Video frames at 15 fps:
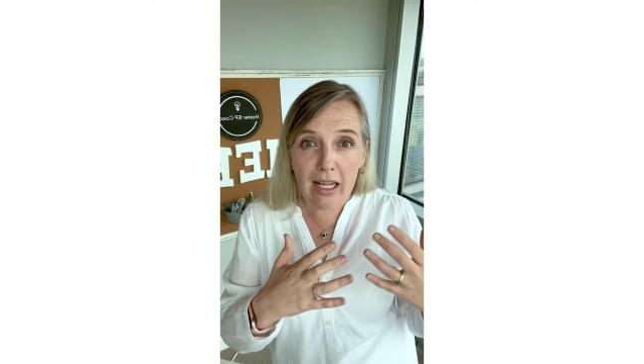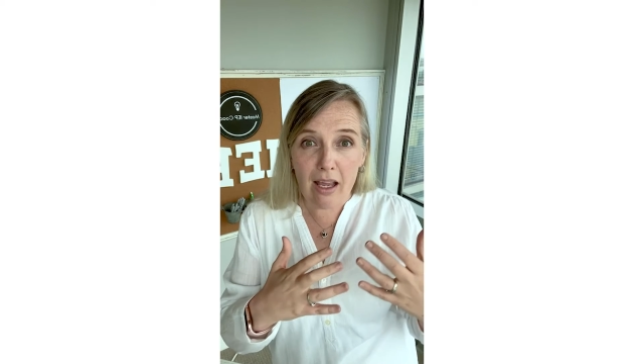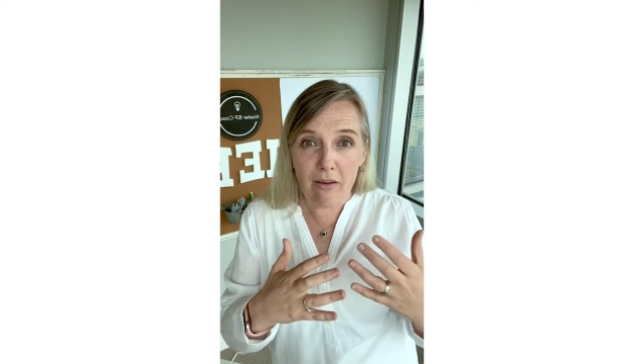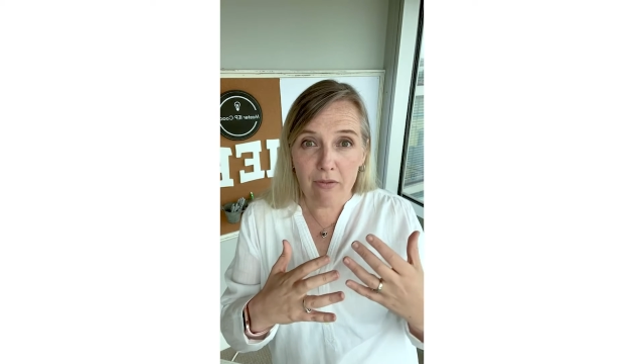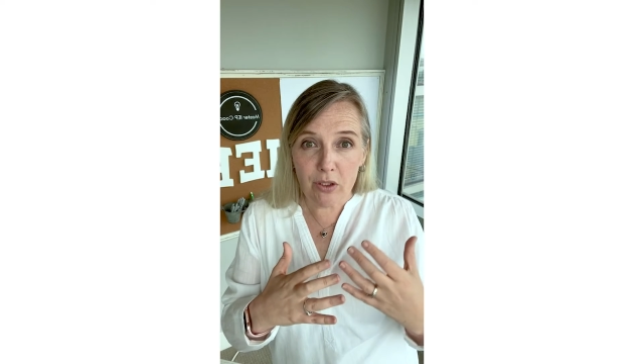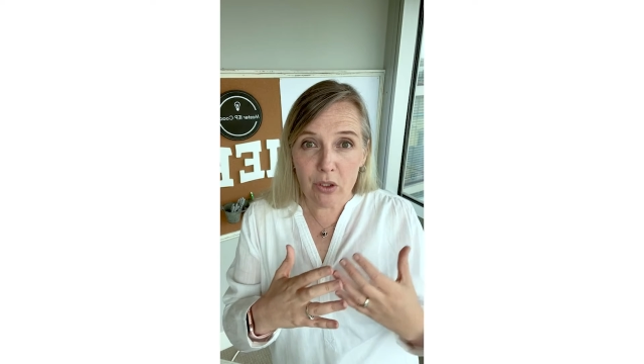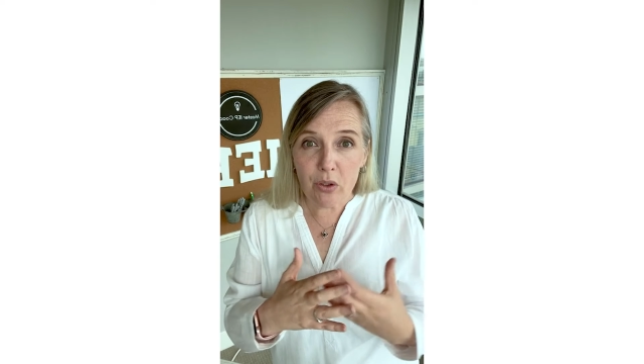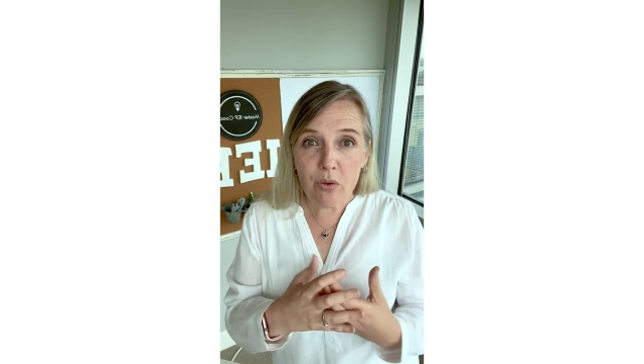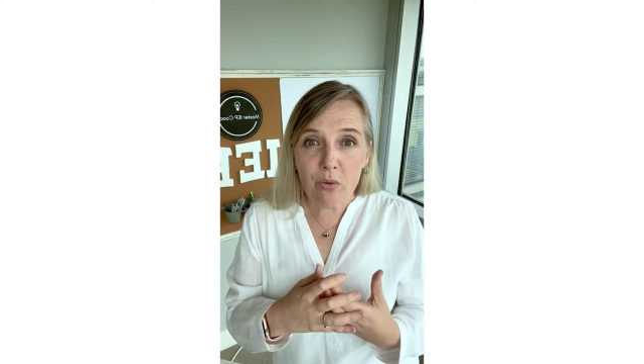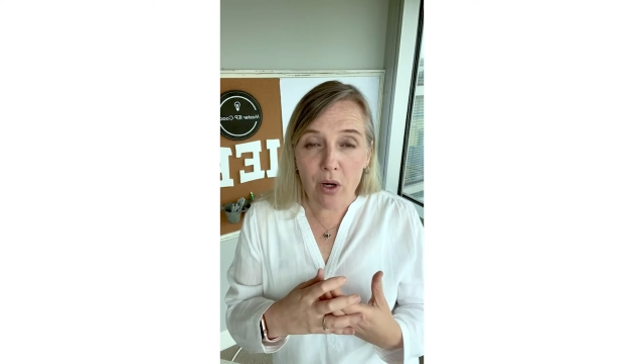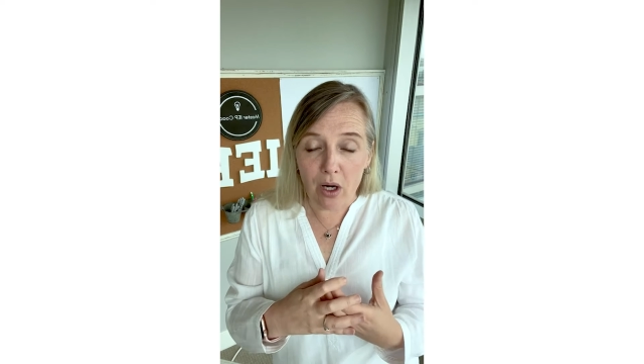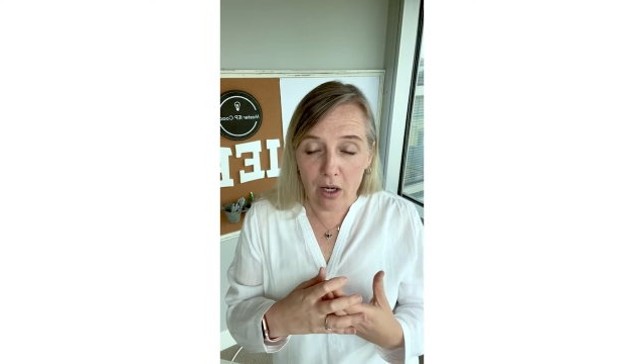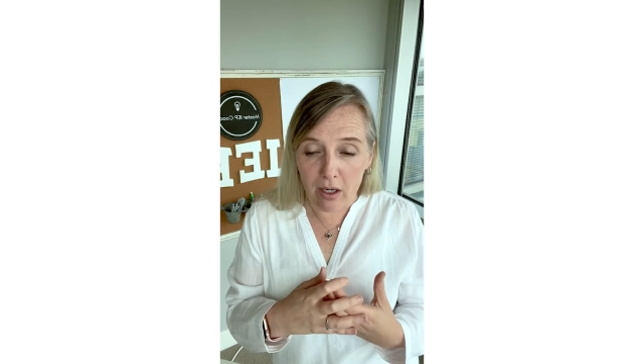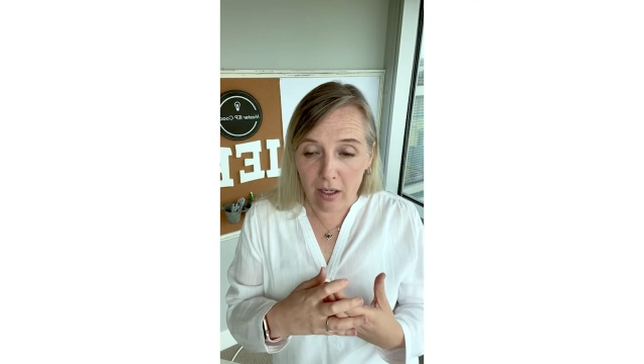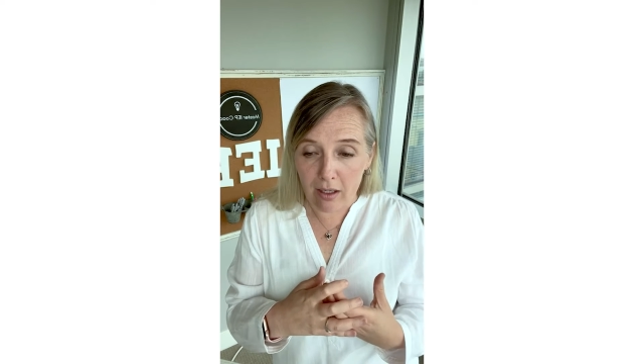if you
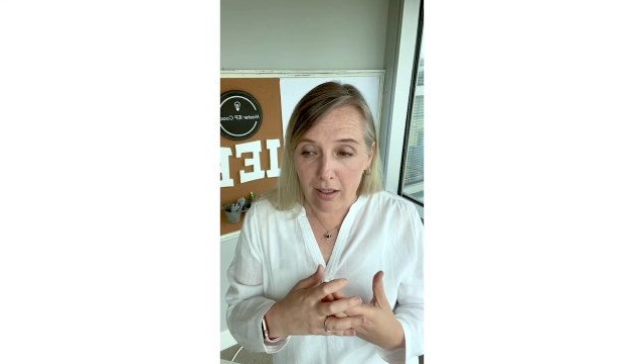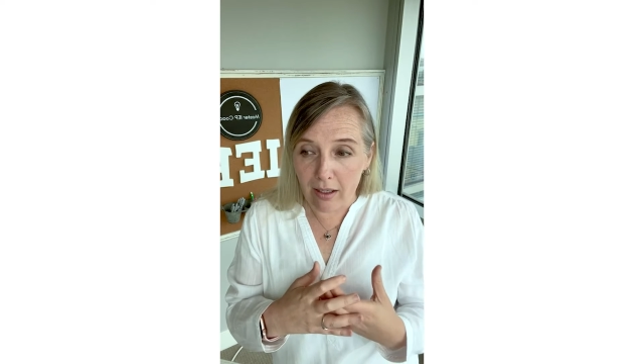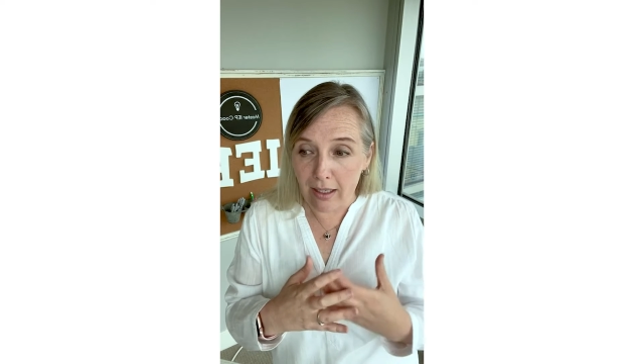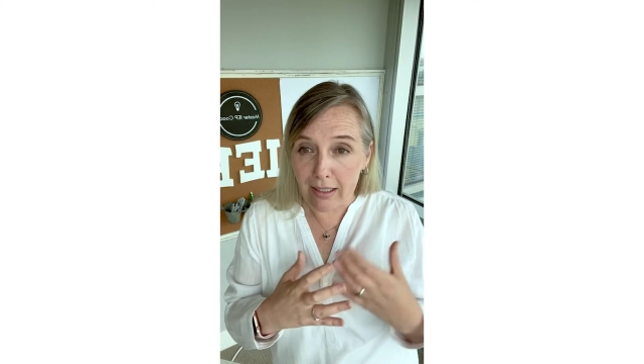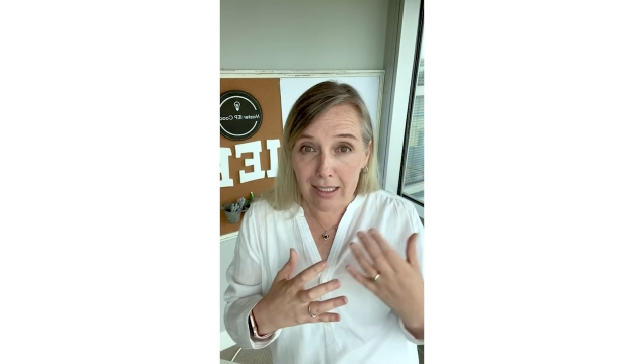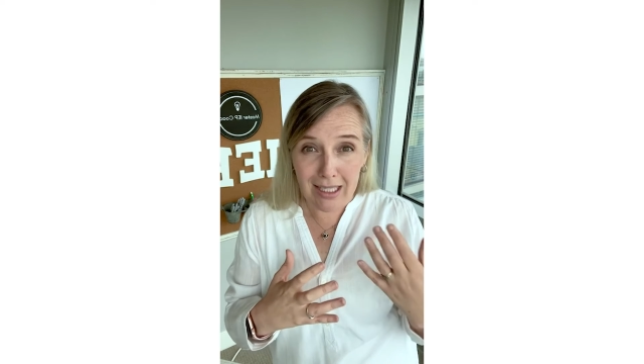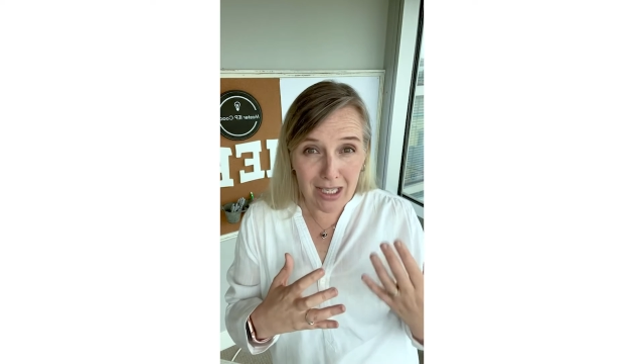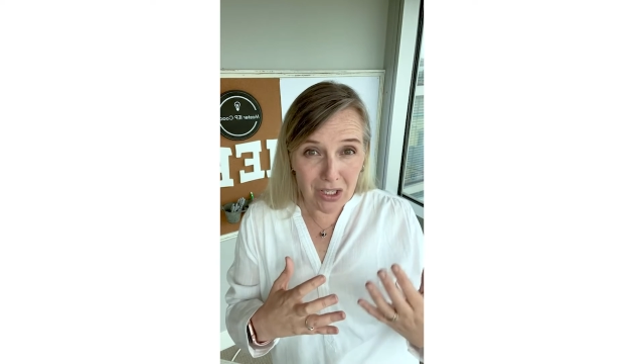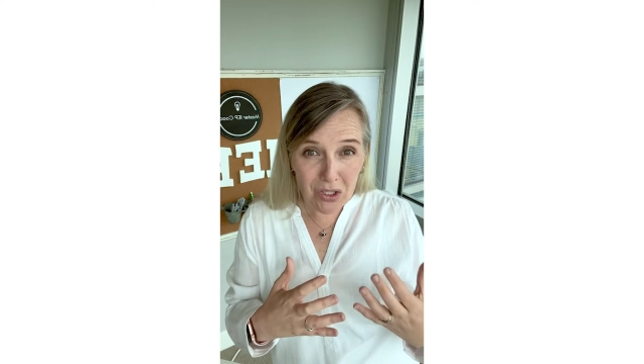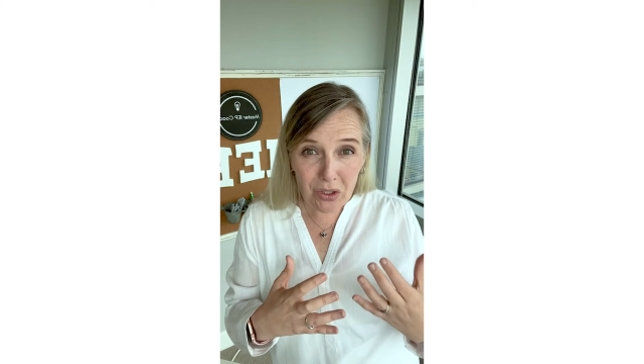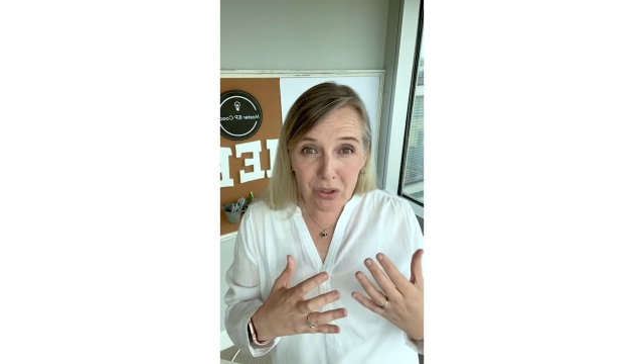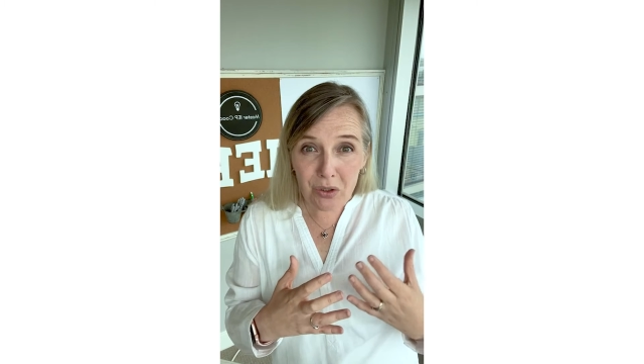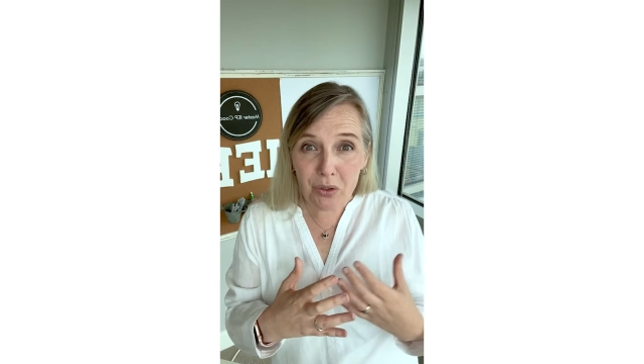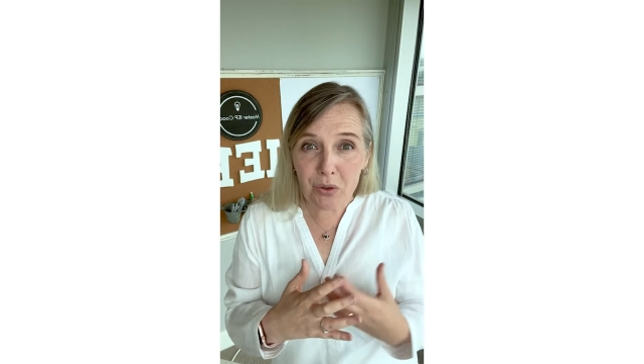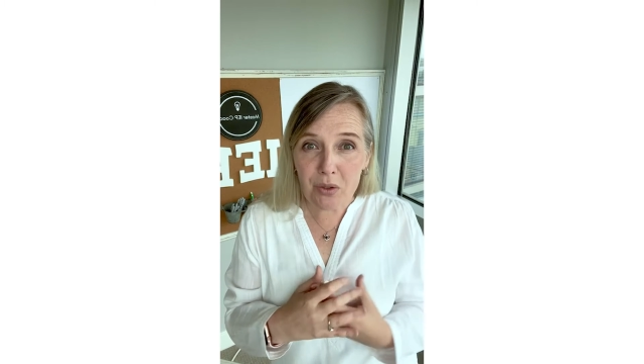are a
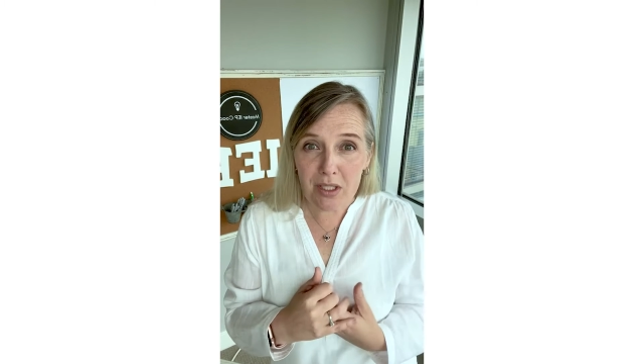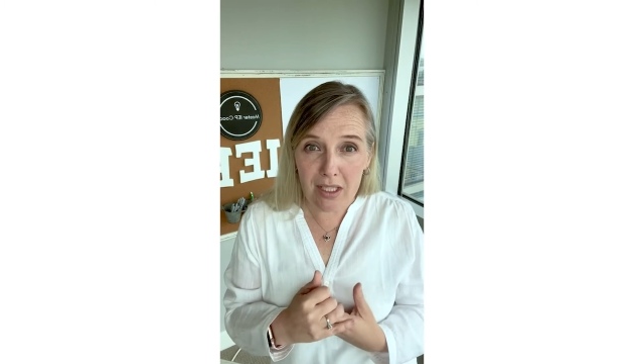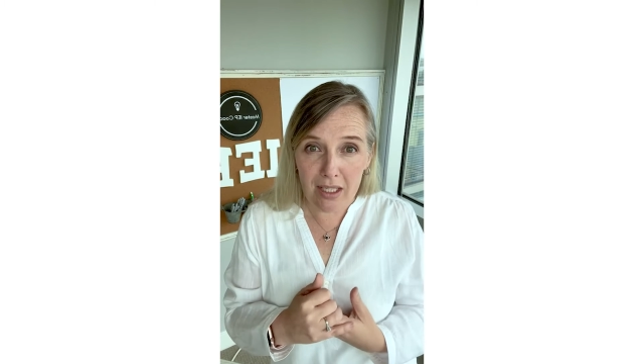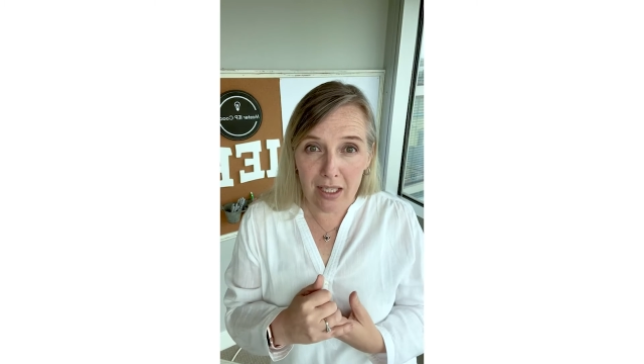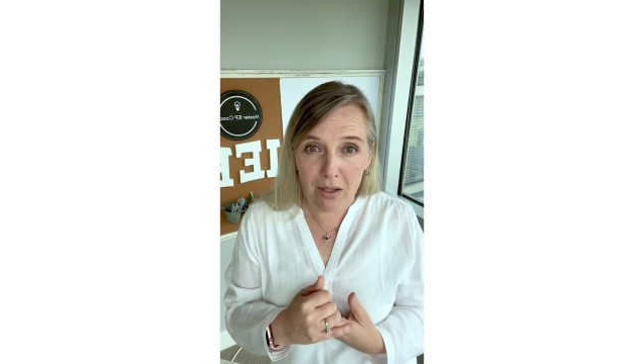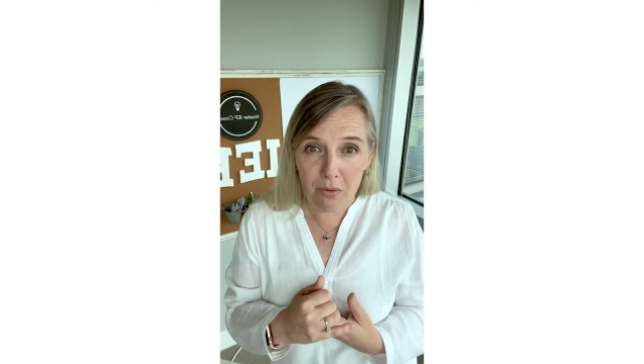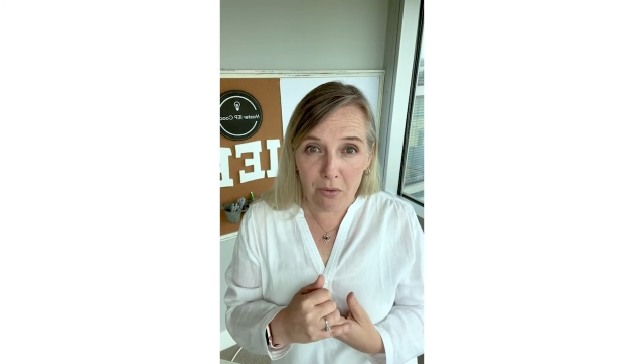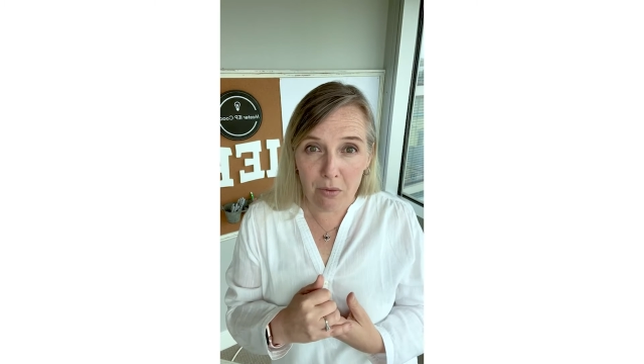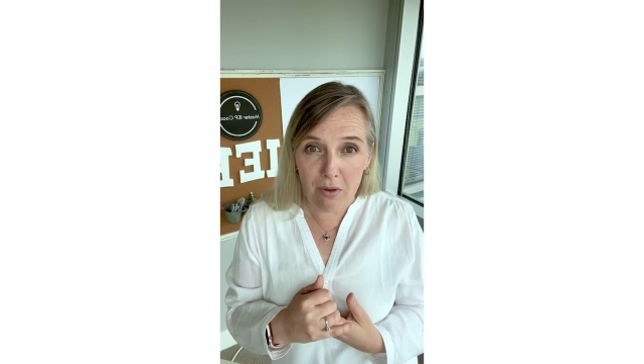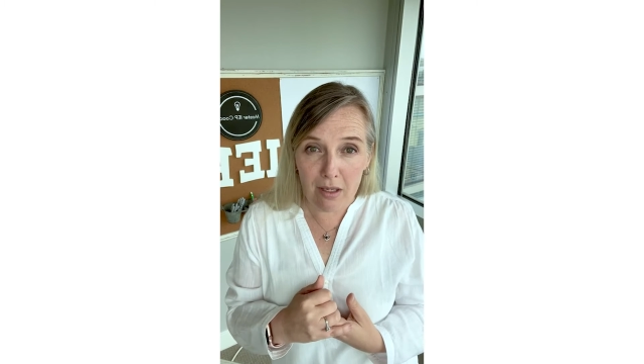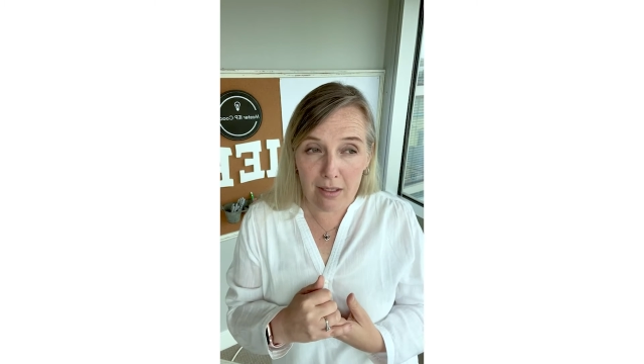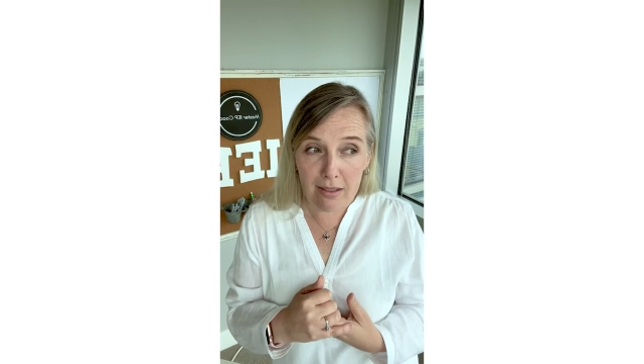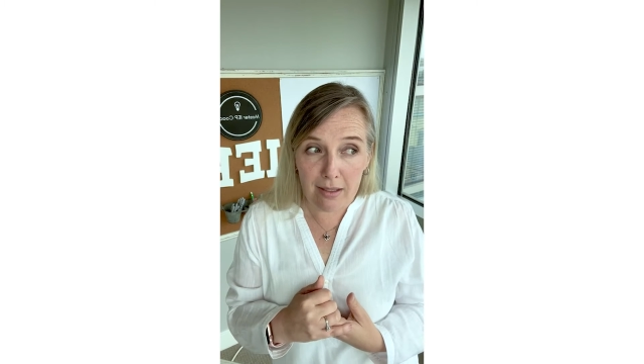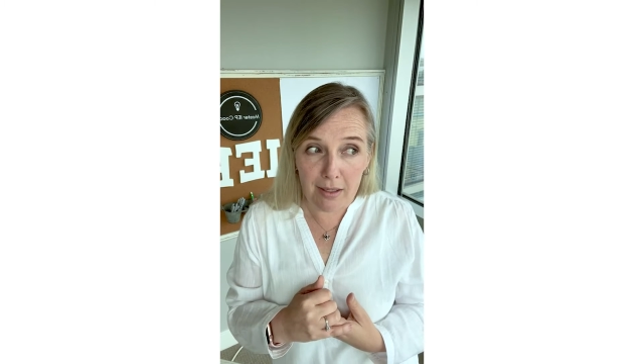teacher who's sitting through this